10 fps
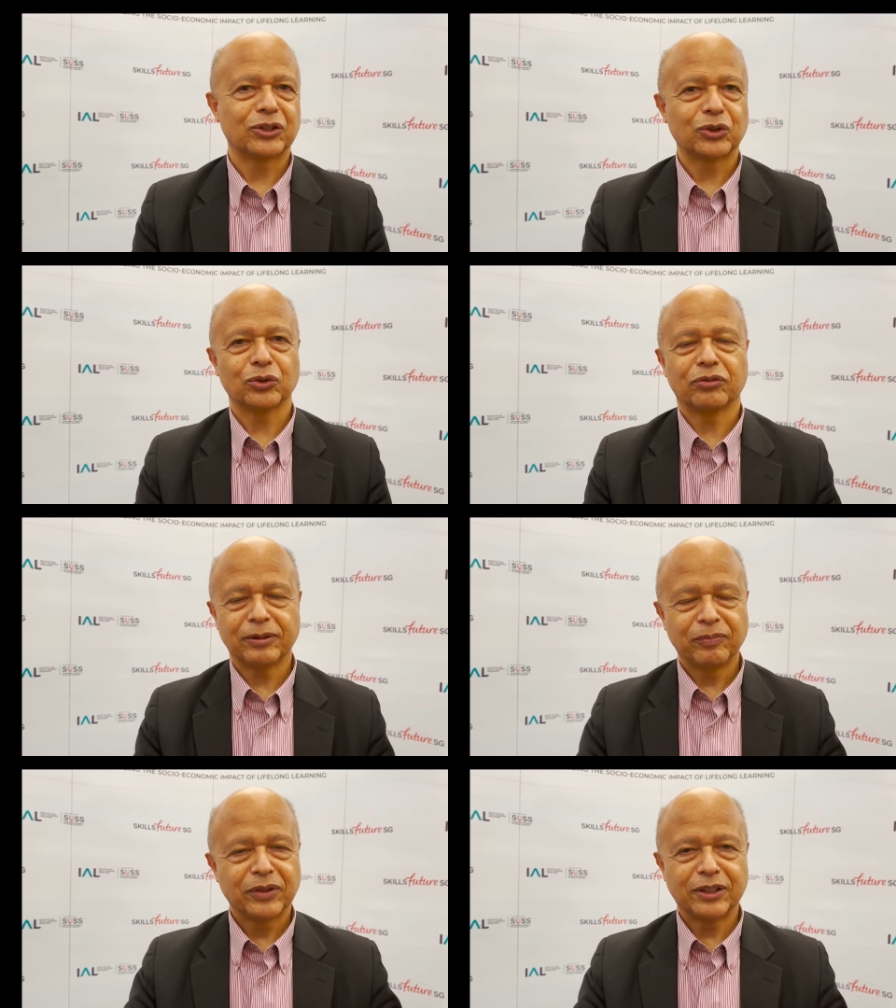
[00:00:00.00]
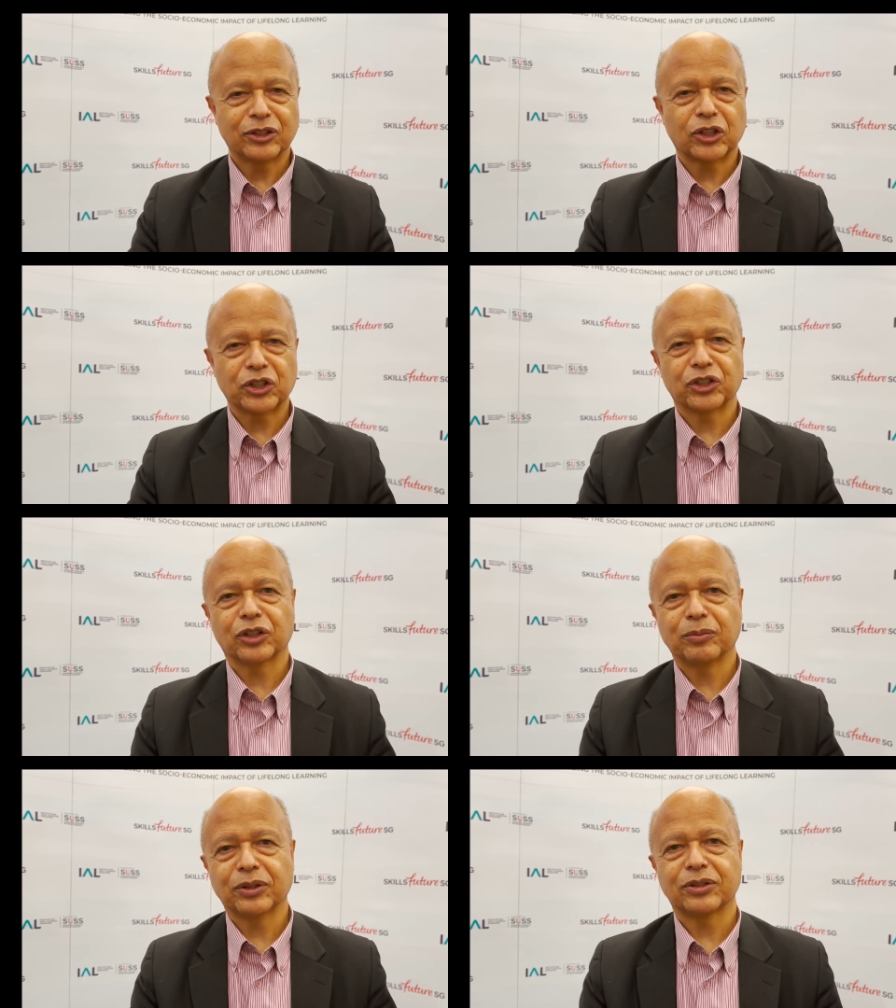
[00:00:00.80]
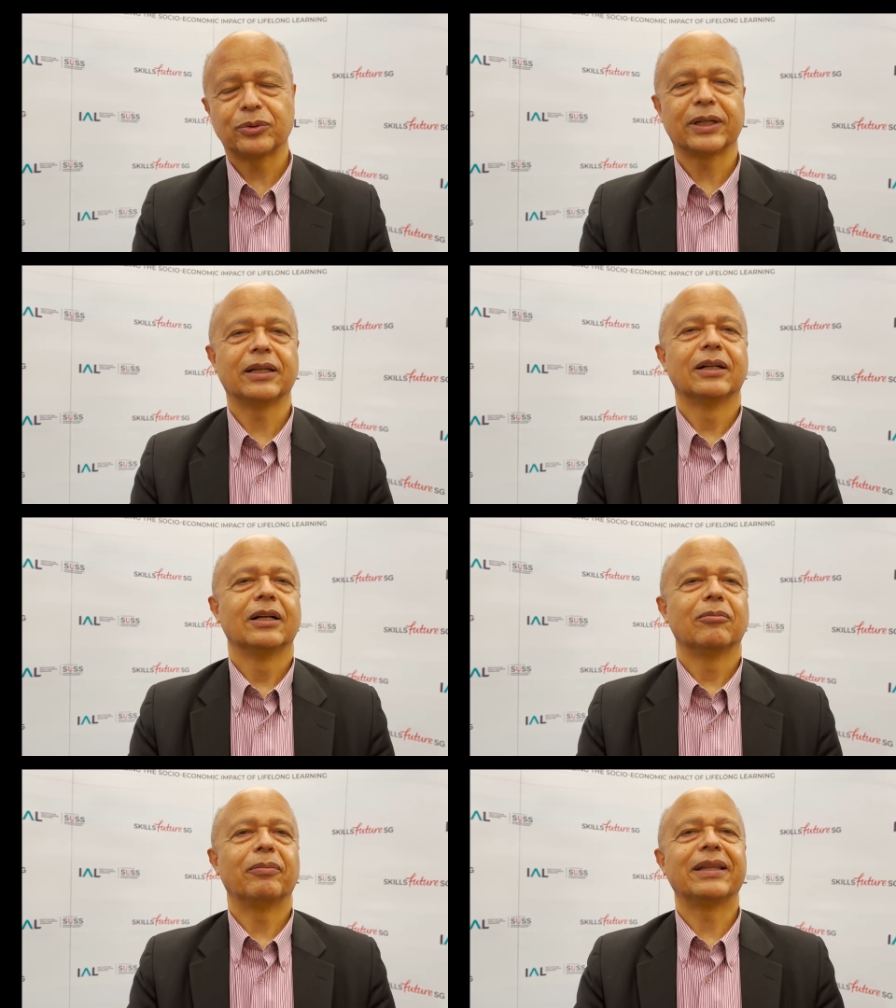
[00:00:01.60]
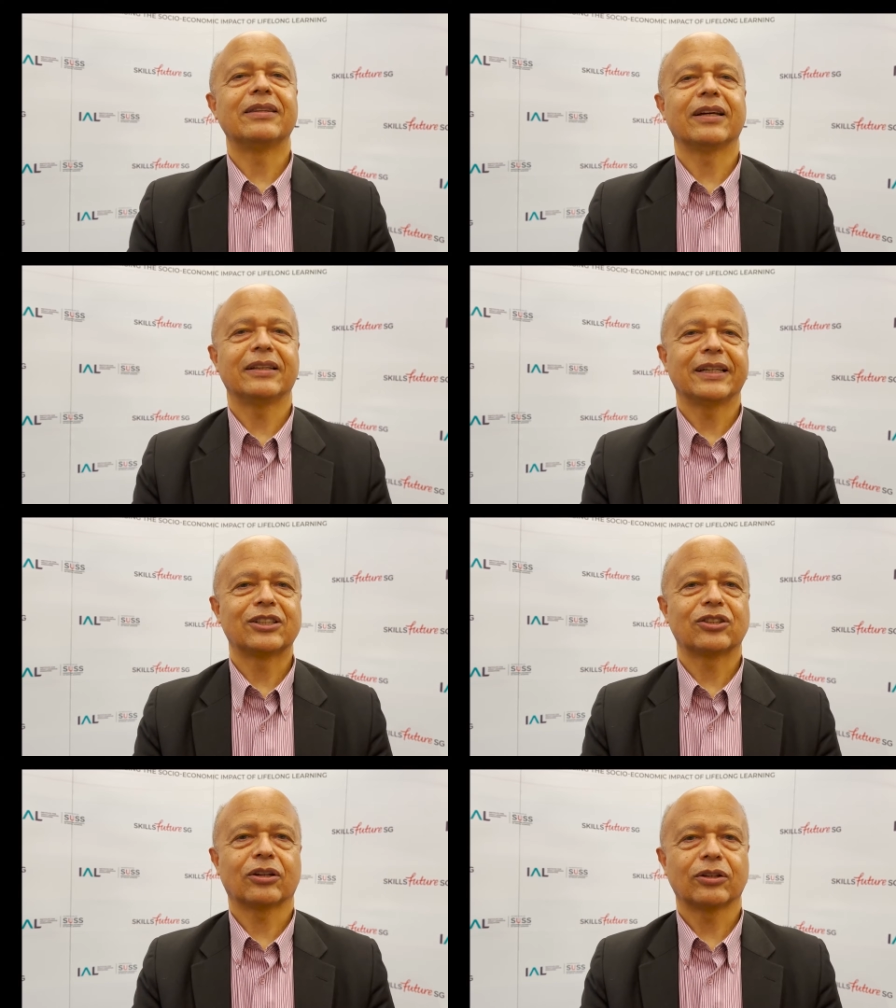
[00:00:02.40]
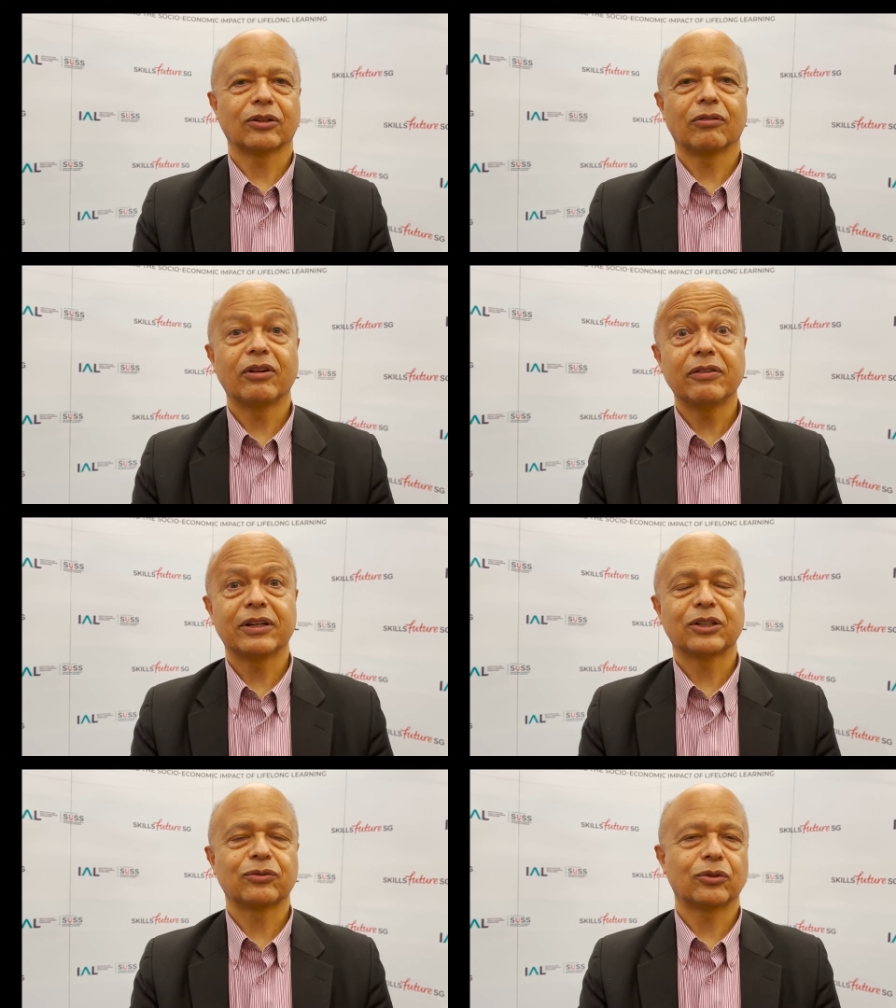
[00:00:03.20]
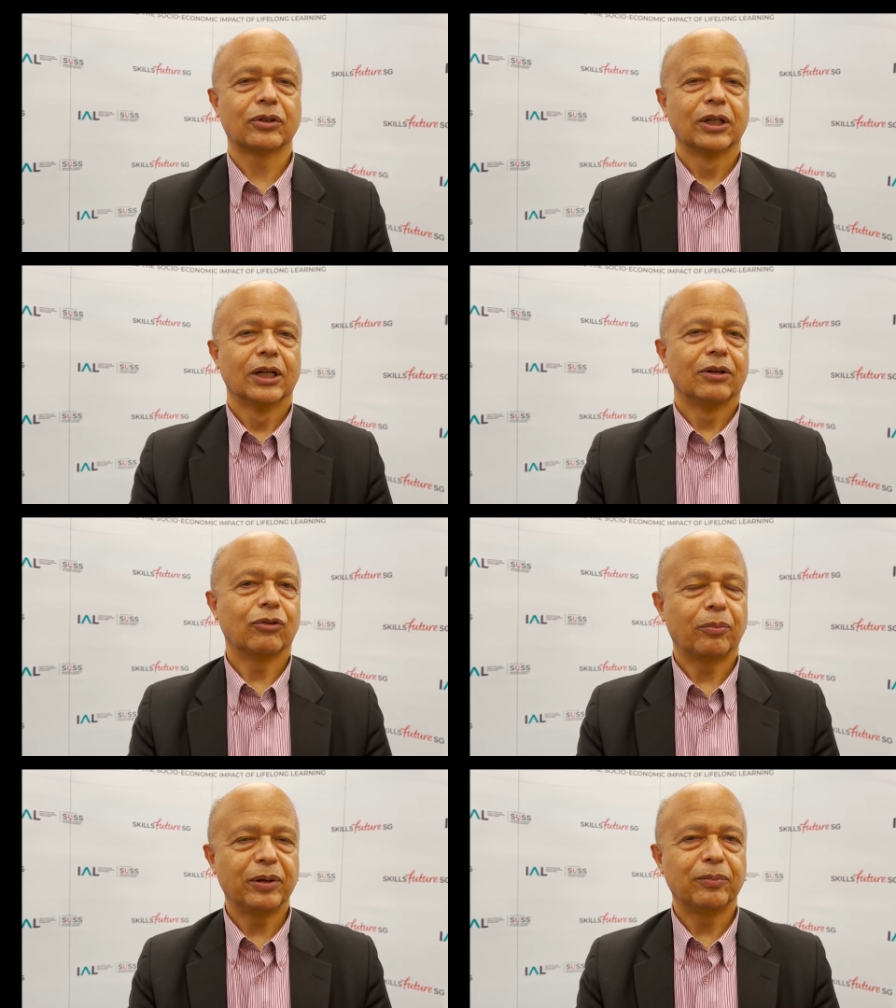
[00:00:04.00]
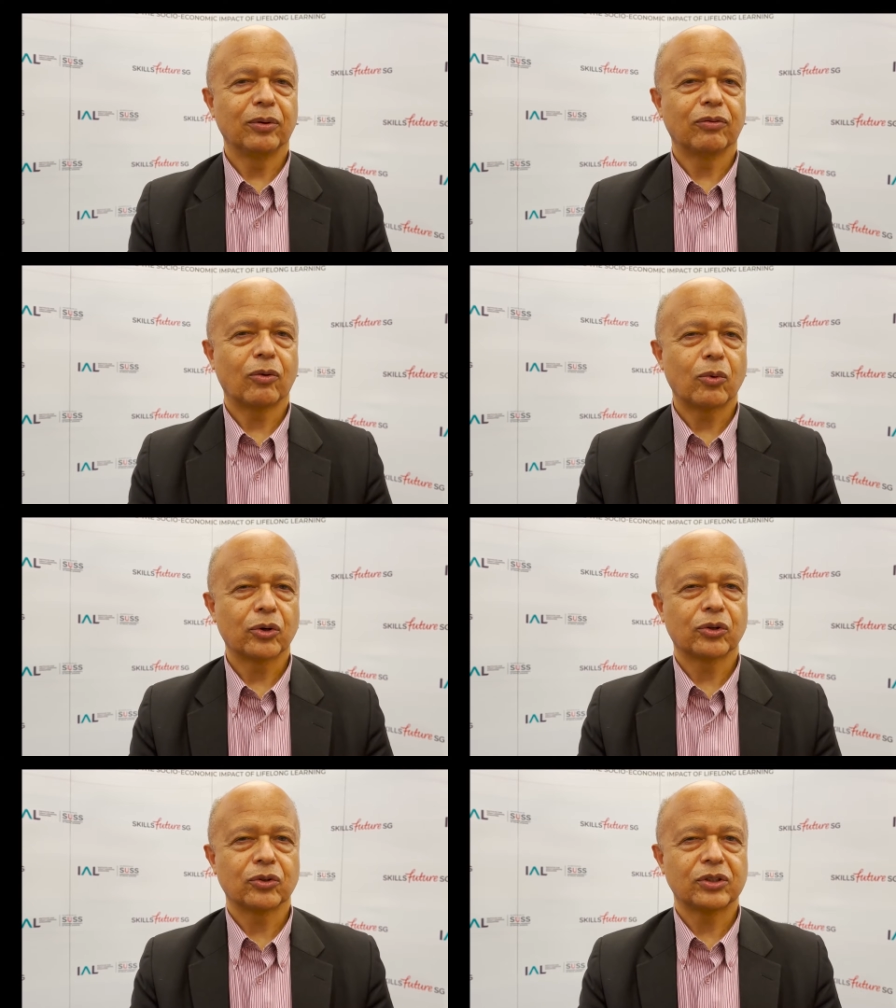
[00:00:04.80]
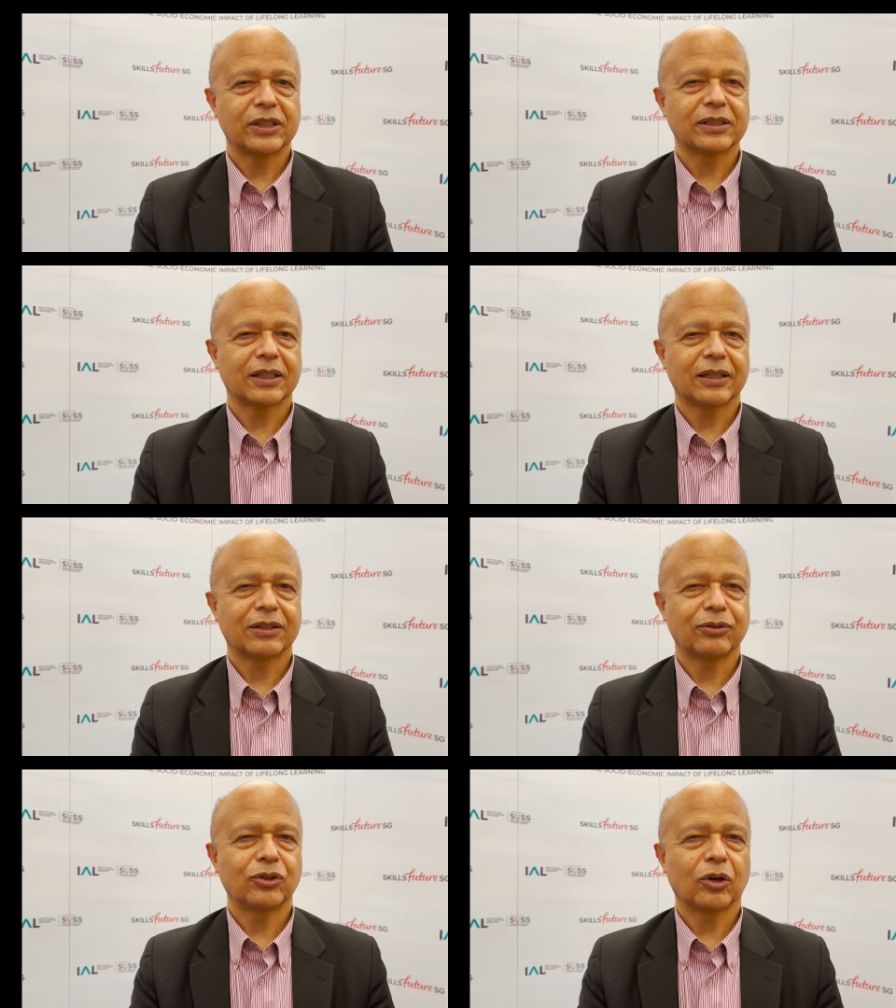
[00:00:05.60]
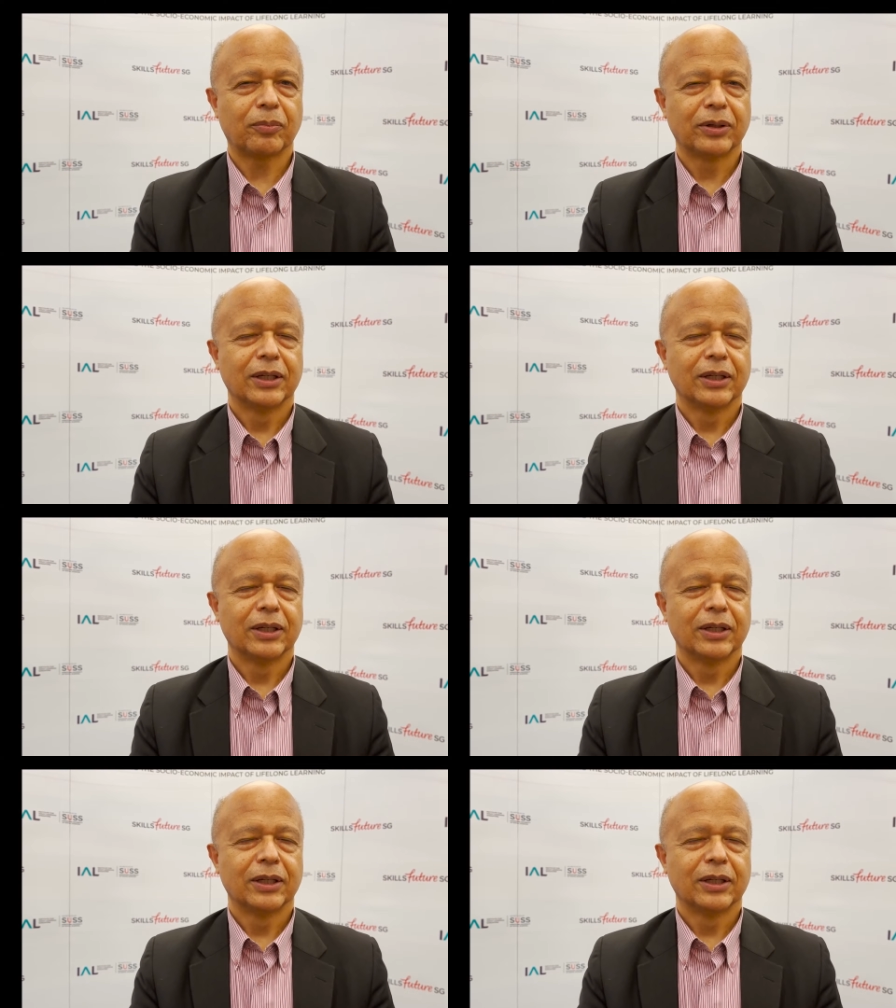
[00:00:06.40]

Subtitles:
So the discussion about really maintaining standard of living for people, for workers, is at the top